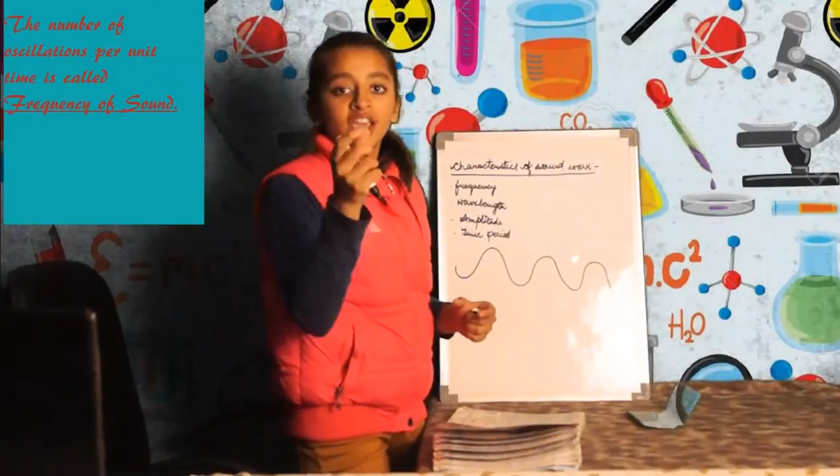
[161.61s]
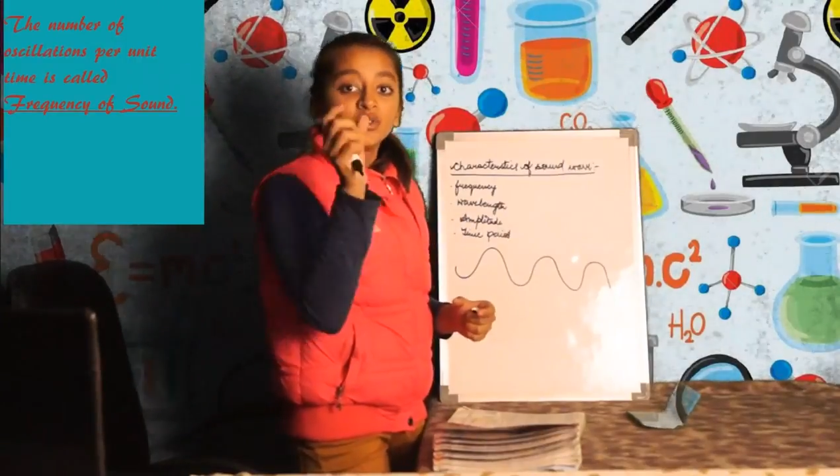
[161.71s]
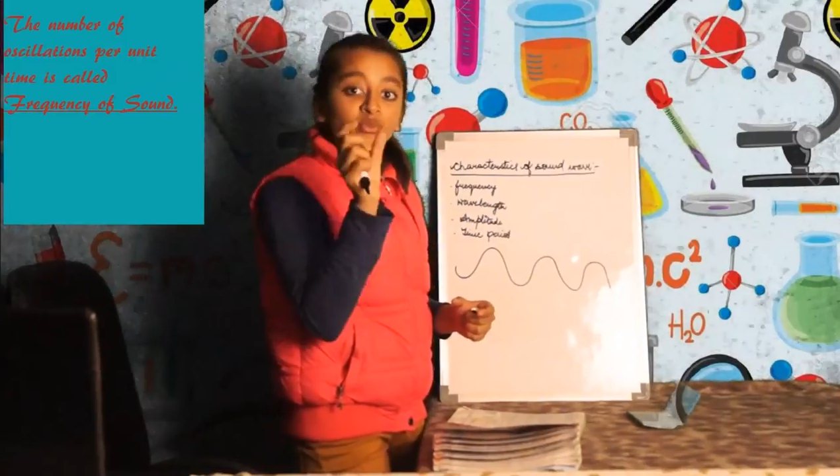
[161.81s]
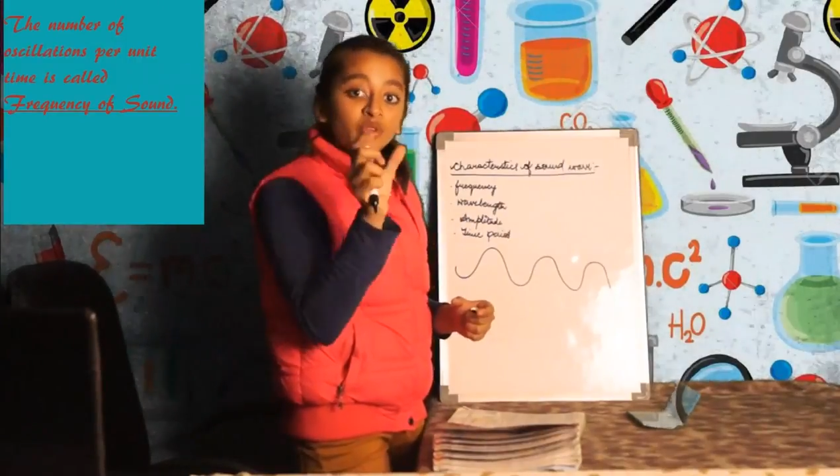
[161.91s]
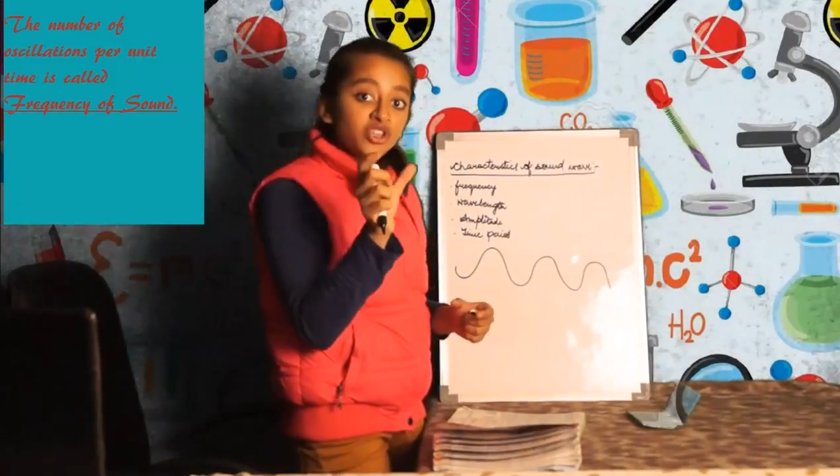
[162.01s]

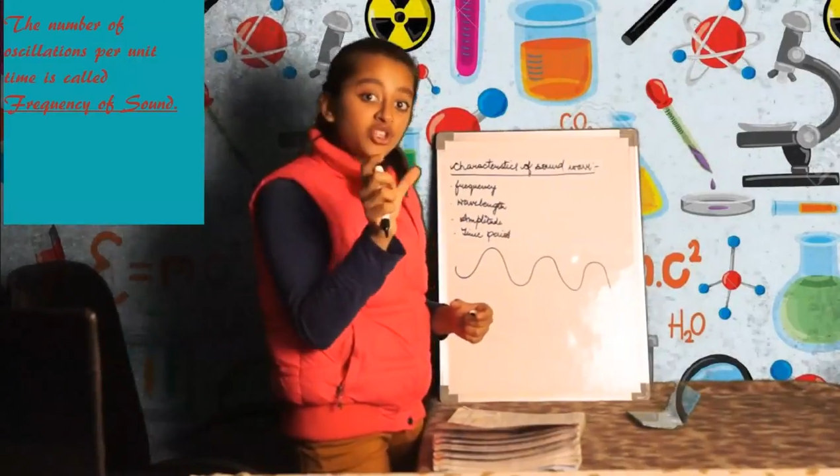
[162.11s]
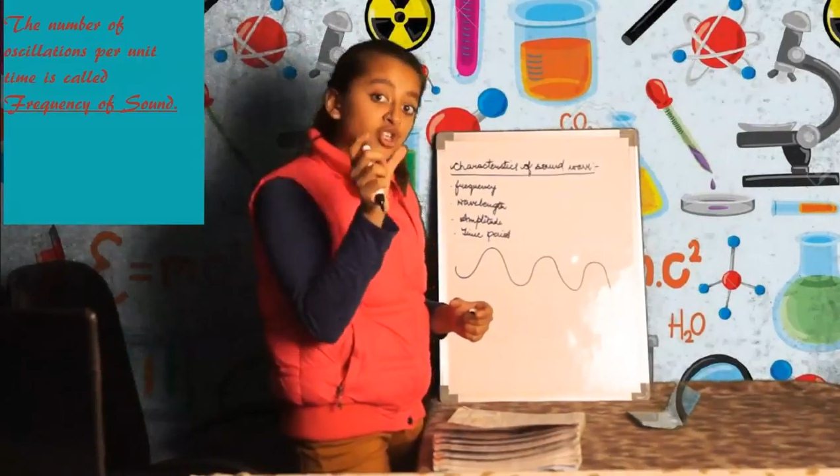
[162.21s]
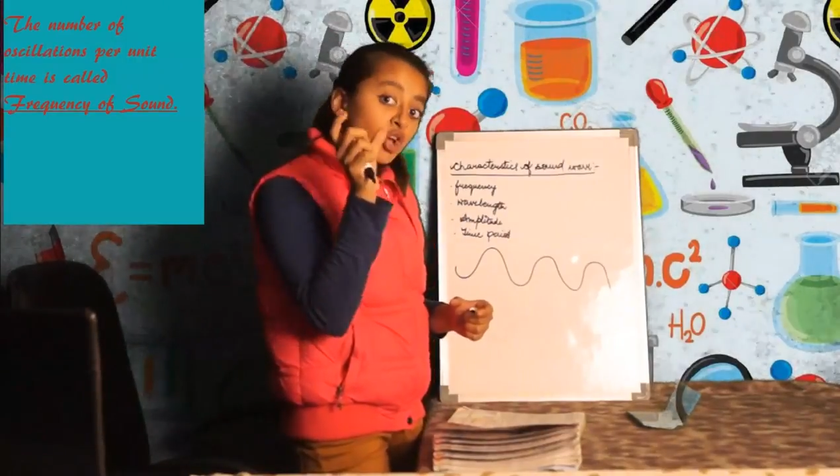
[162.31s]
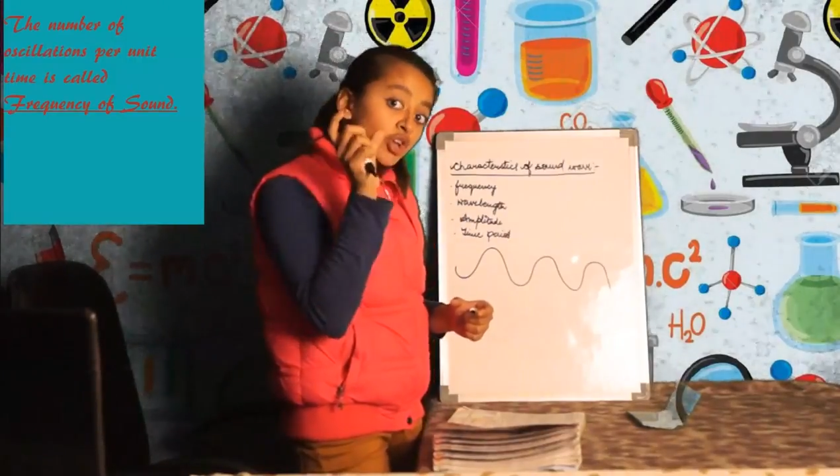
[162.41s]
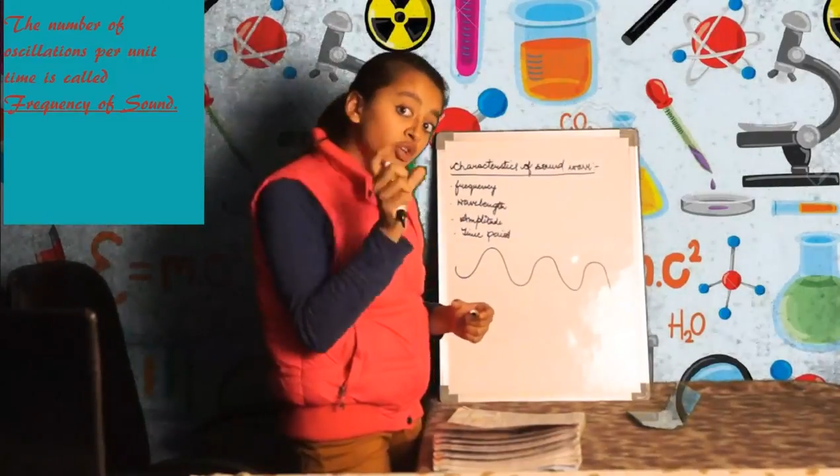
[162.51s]
in which
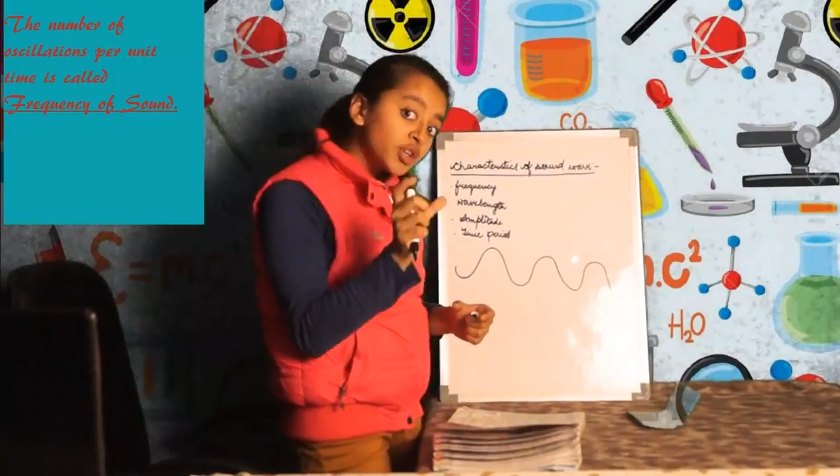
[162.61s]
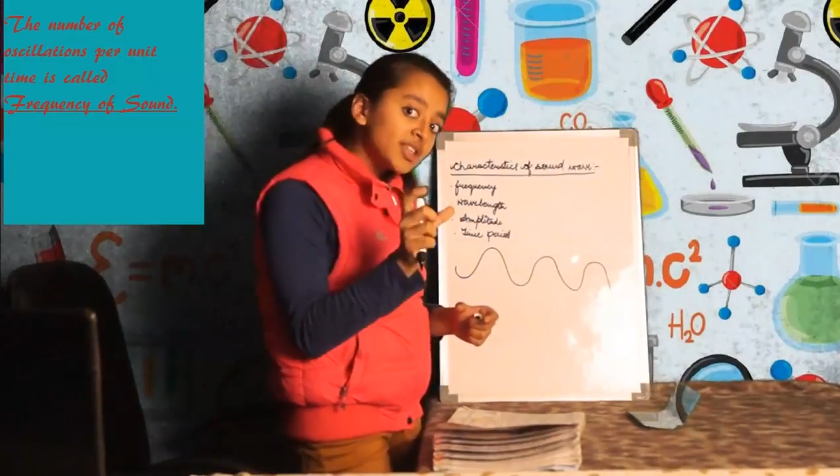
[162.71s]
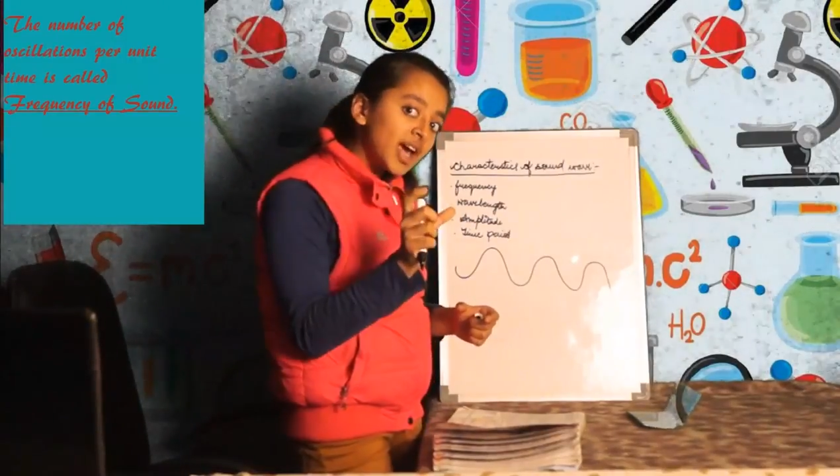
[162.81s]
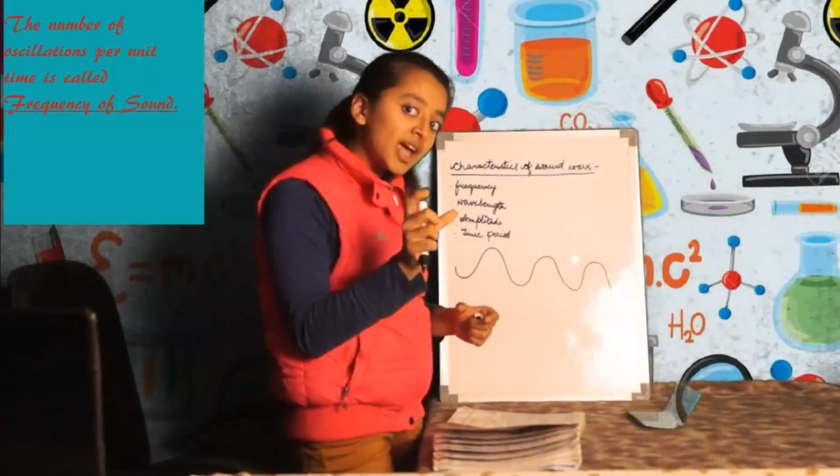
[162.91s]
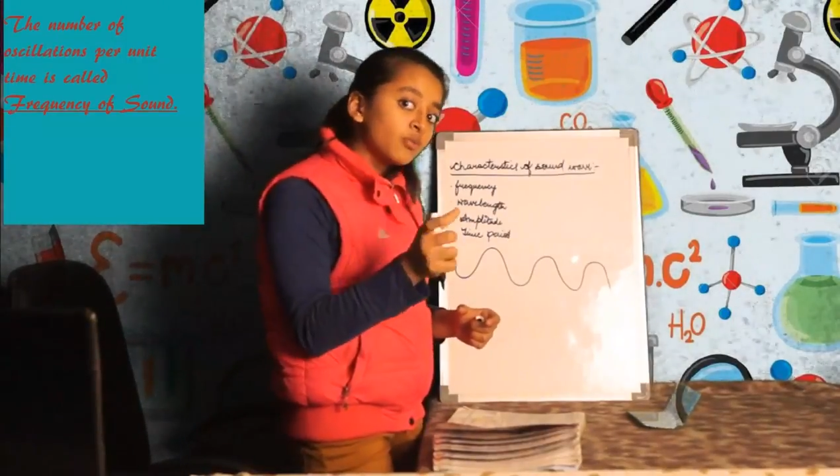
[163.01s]
your
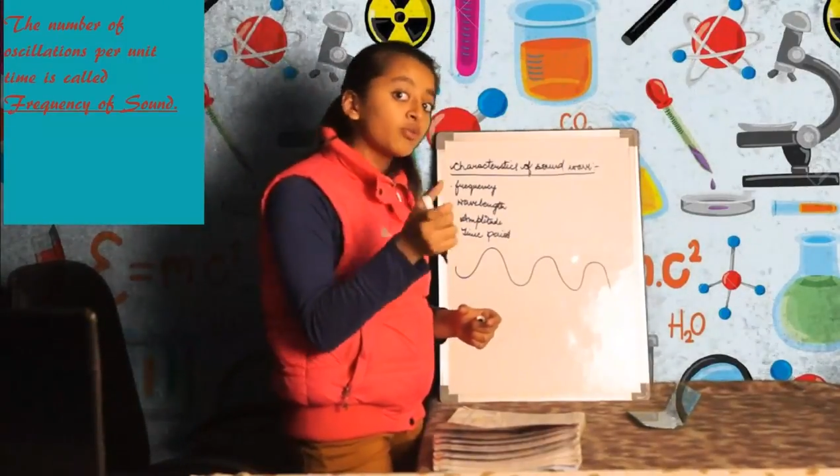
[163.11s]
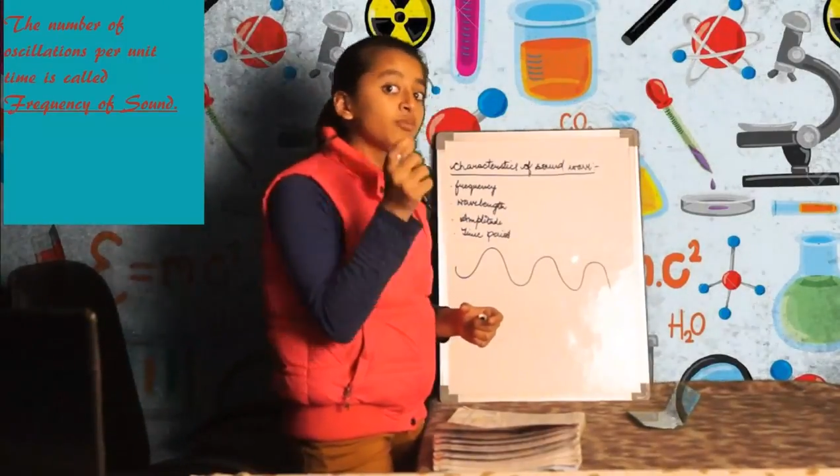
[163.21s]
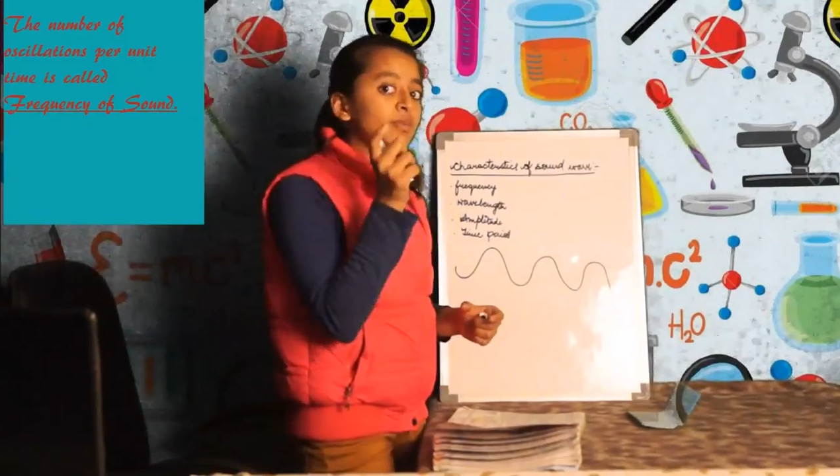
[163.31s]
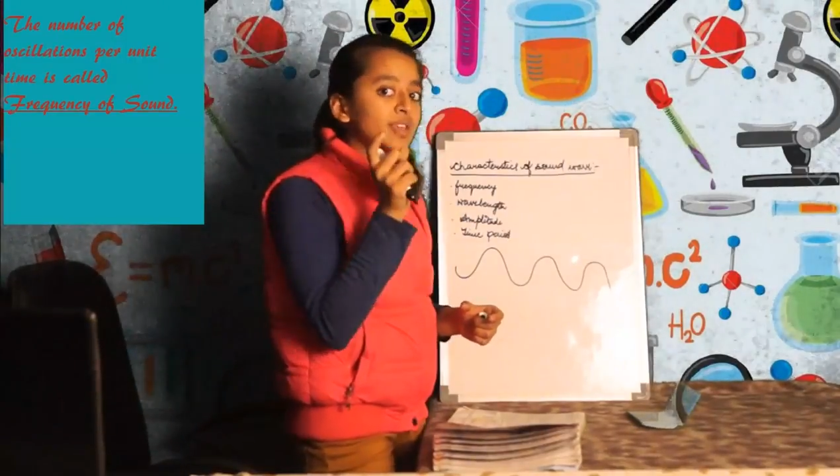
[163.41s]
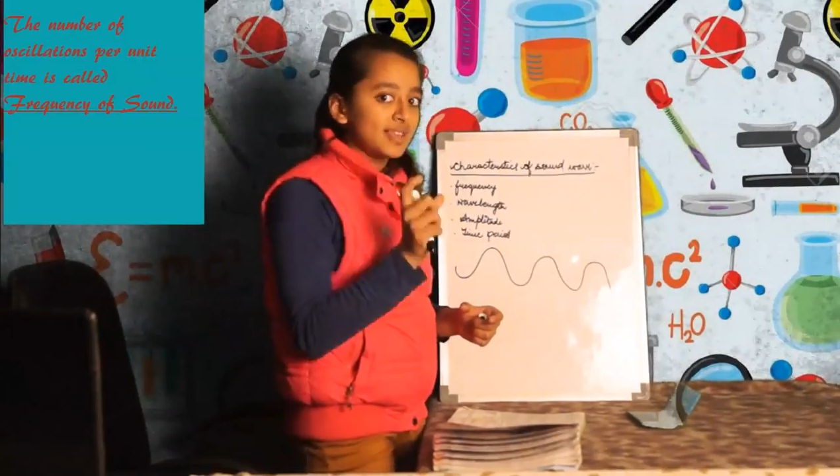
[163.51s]
unit time
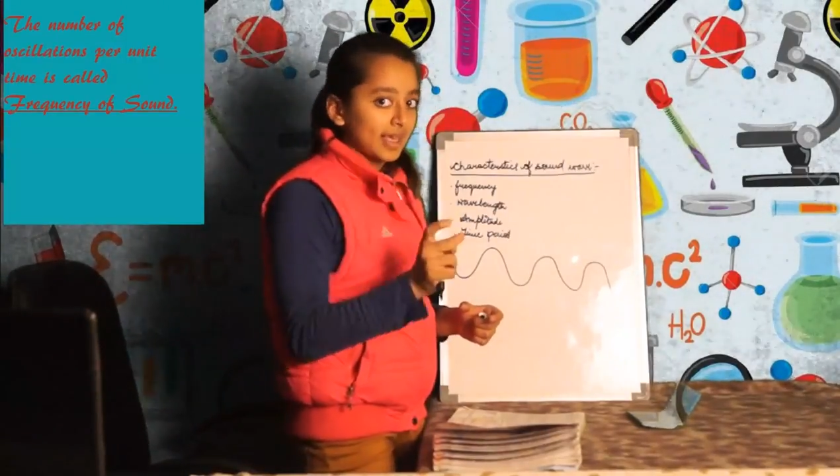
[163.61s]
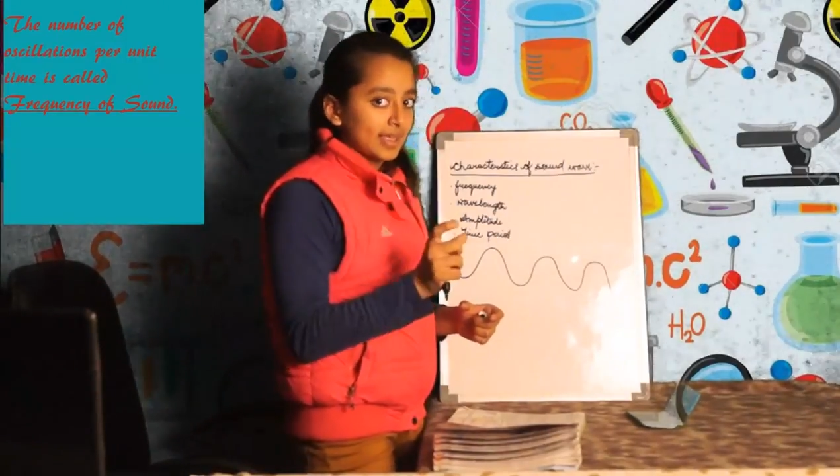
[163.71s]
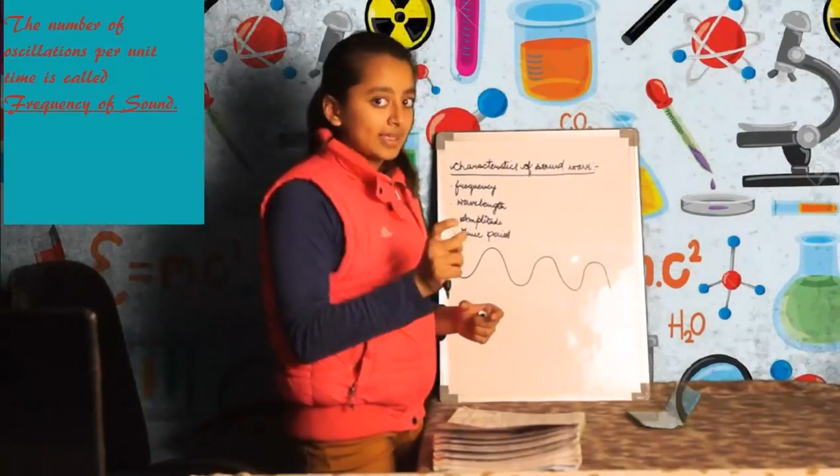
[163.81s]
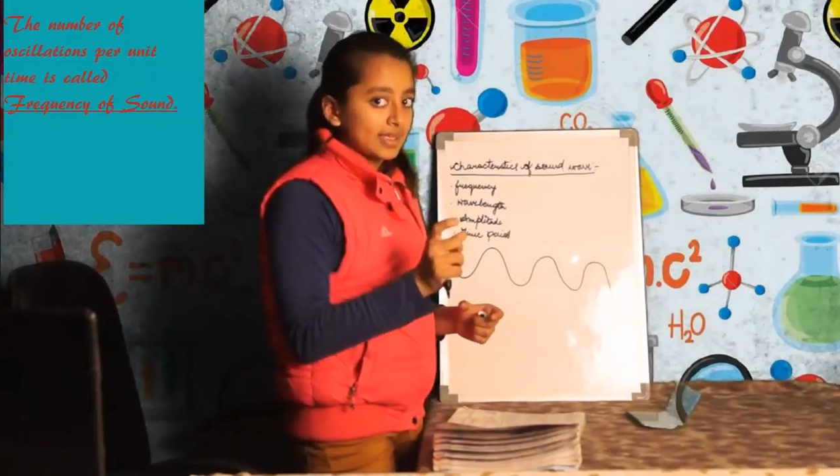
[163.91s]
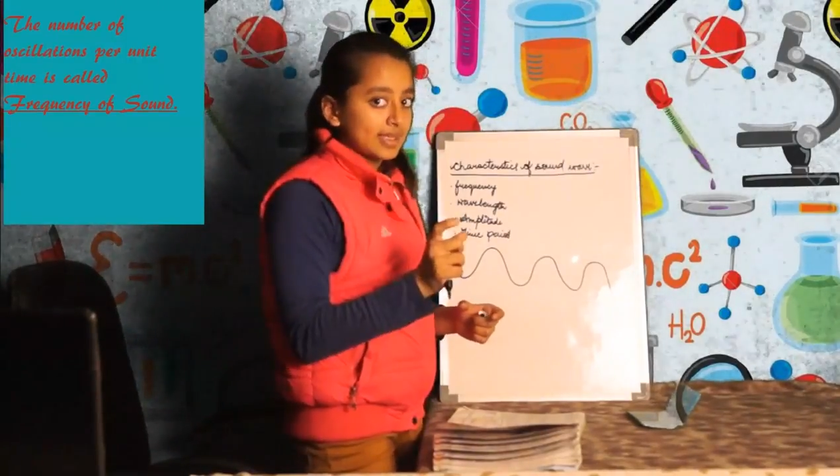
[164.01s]
would be
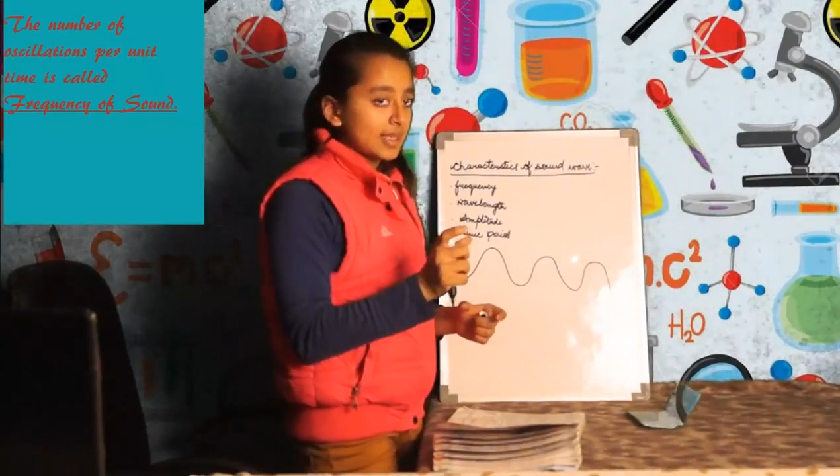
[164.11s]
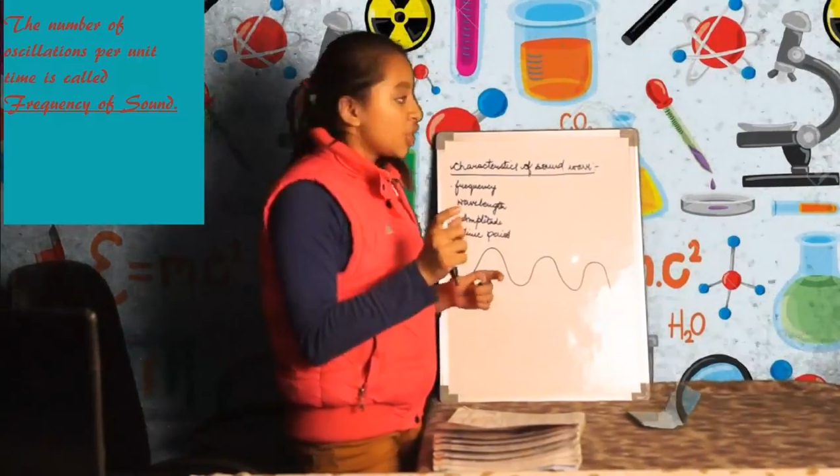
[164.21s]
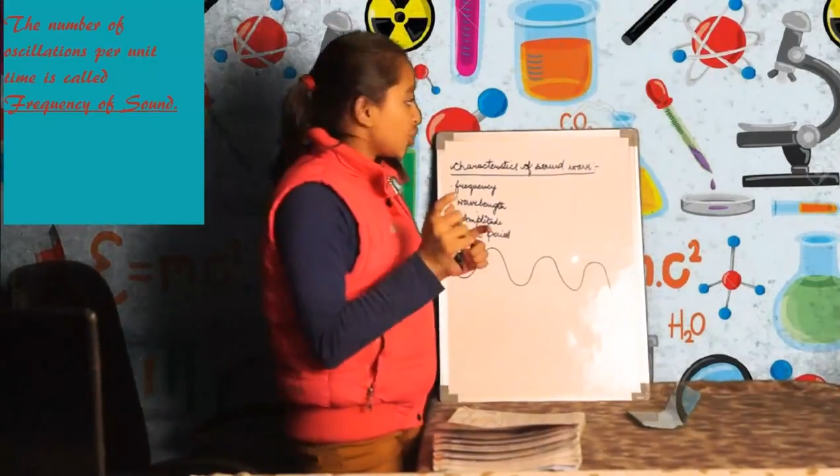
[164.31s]
seconds.